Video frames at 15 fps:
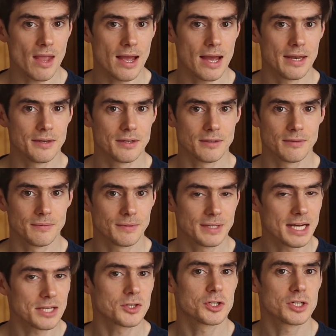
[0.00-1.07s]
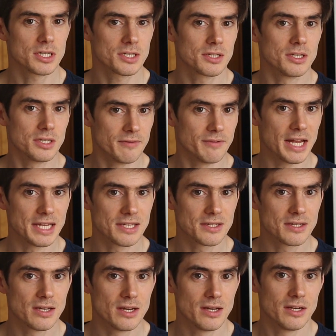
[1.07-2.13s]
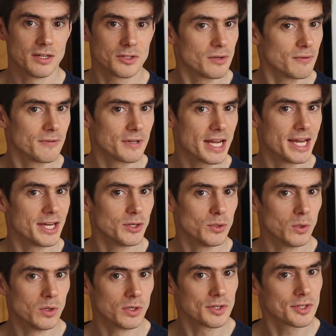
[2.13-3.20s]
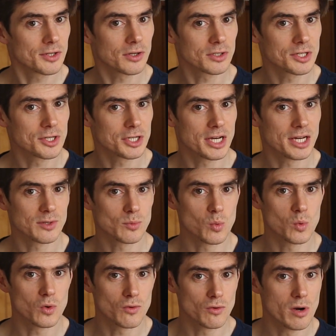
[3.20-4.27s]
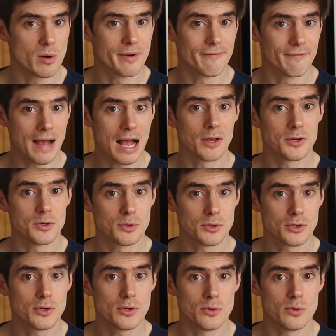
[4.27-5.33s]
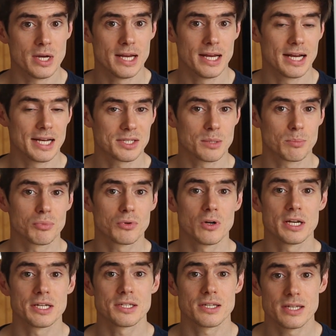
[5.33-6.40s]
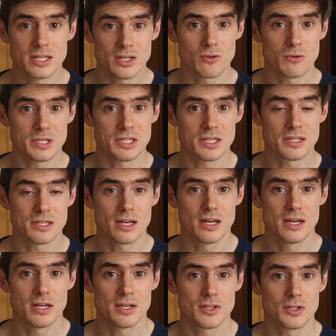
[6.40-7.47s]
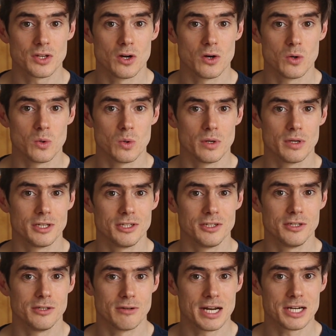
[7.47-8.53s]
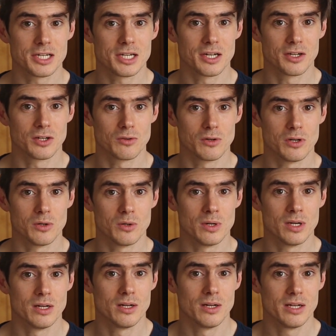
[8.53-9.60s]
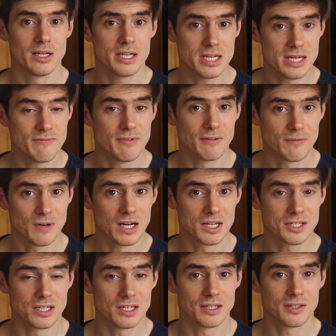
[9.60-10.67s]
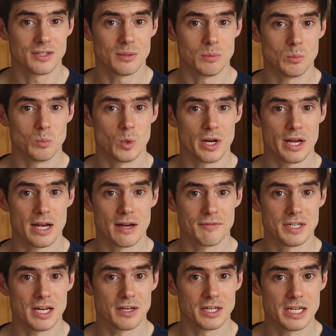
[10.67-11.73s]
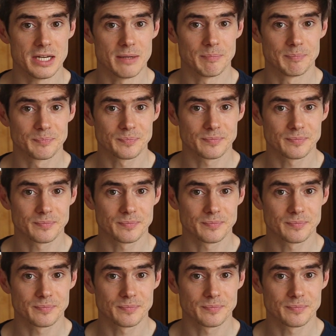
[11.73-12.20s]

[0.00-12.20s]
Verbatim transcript: And that's just the dividends. Don't forget, your stocks and shares will grow in value too as the price increases. So you're actually going to grow even faster than what I have down here.